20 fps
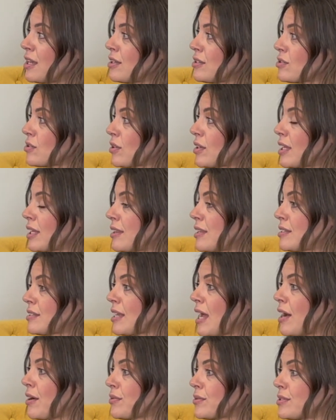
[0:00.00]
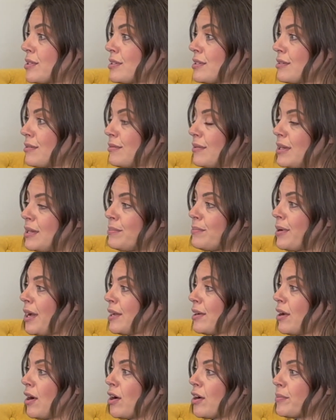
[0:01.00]
So like this house in
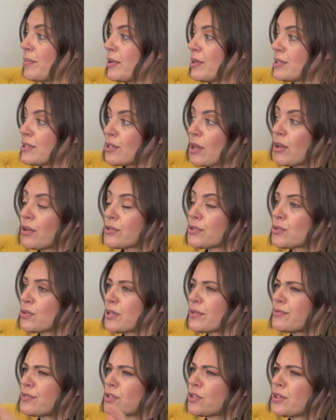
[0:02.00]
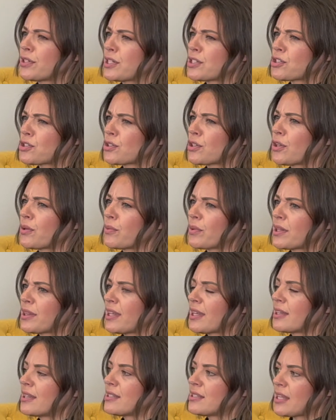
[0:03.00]
Benton Harbor, it's all sort of traditional with
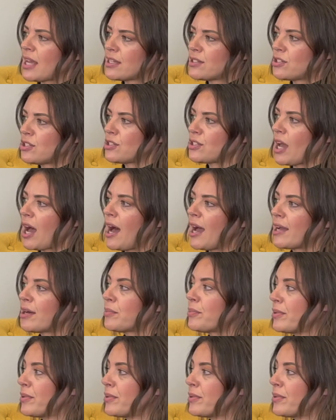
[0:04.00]
like this edgy tile,